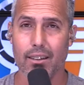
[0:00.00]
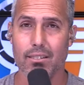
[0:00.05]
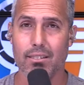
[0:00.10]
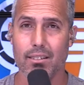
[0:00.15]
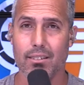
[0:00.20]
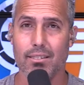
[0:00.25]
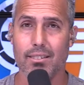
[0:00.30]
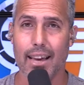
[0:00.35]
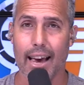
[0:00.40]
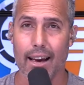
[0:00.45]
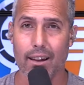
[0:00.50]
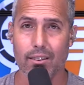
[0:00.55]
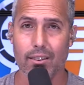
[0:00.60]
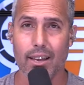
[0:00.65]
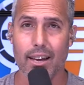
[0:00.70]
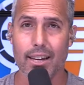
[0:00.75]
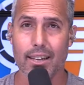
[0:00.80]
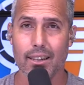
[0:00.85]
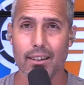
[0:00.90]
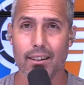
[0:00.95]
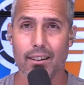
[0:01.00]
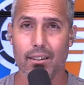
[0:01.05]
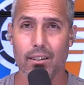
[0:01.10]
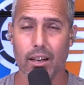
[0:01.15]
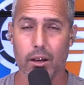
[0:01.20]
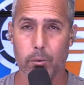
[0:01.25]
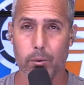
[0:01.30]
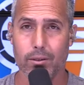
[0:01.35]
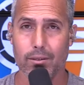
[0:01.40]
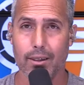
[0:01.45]
Does it sound like
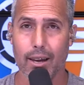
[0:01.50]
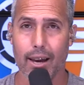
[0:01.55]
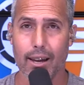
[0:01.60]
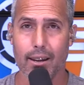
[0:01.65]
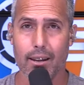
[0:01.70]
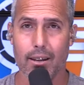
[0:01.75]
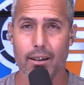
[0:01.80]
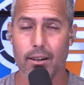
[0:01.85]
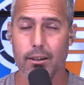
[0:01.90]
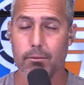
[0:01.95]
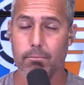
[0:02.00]
we said,